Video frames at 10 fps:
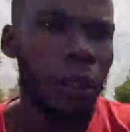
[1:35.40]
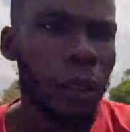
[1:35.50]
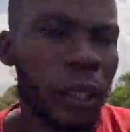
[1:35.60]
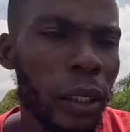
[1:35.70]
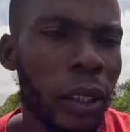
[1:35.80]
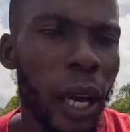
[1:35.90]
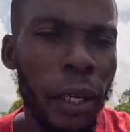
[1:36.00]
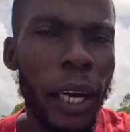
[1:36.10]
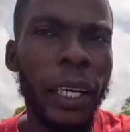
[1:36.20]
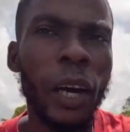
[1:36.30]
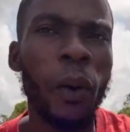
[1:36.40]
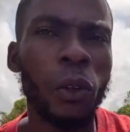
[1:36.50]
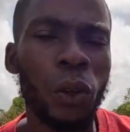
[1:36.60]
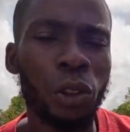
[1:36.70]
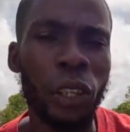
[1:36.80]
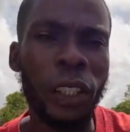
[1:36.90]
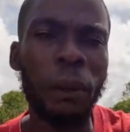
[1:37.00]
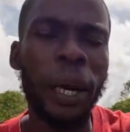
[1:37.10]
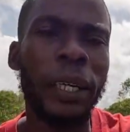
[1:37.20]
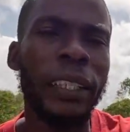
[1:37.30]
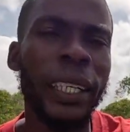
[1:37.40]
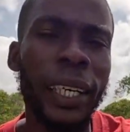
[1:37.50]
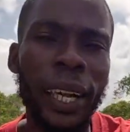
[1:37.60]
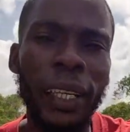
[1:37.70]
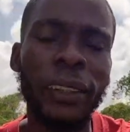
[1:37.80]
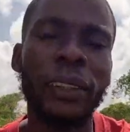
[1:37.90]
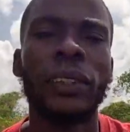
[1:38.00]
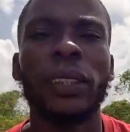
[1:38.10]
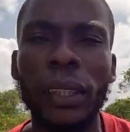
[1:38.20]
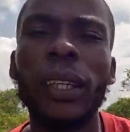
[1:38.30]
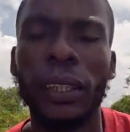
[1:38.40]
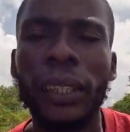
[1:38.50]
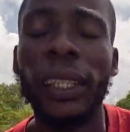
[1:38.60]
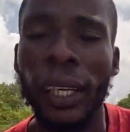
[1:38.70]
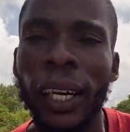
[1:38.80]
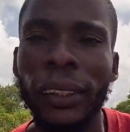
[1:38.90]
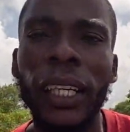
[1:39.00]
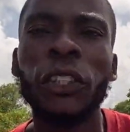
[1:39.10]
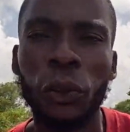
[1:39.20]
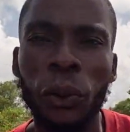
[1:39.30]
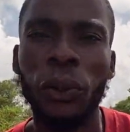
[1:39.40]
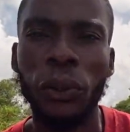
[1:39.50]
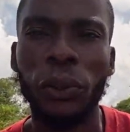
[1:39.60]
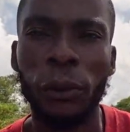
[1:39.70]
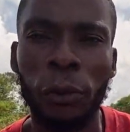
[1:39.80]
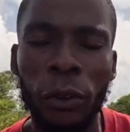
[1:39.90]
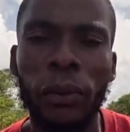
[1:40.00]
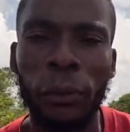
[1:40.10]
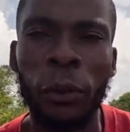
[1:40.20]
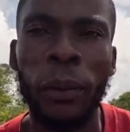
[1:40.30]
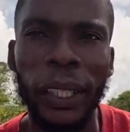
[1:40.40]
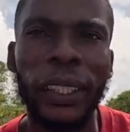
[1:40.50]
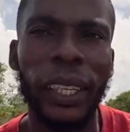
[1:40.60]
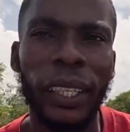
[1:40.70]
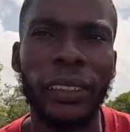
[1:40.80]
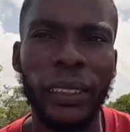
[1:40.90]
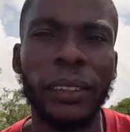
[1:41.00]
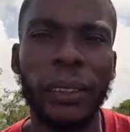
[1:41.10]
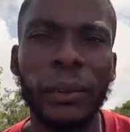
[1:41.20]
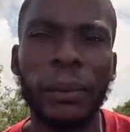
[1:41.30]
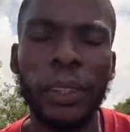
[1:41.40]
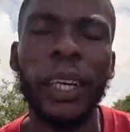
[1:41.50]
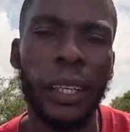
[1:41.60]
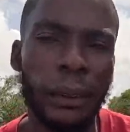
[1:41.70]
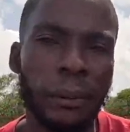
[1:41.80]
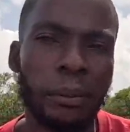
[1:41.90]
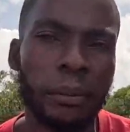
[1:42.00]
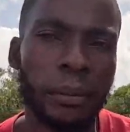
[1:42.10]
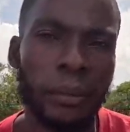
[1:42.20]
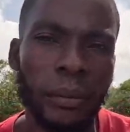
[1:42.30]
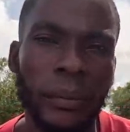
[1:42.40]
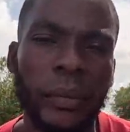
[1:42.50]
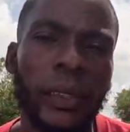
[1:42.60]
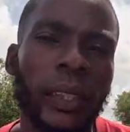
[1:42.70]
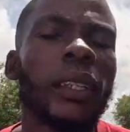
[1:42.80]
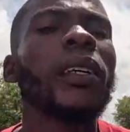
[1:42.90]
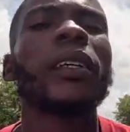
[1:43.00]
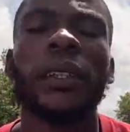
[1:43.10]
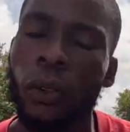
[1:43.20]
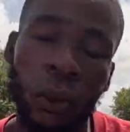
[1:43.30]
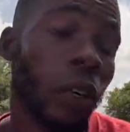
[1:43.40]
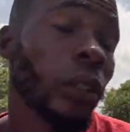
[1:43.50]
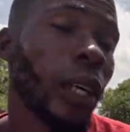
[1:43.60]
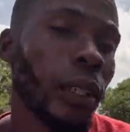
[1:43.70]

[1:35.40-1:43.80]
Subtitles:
This canal was constructed by the Netherlands NGOs. Okay, the NGOs. Because they saw say it was too much.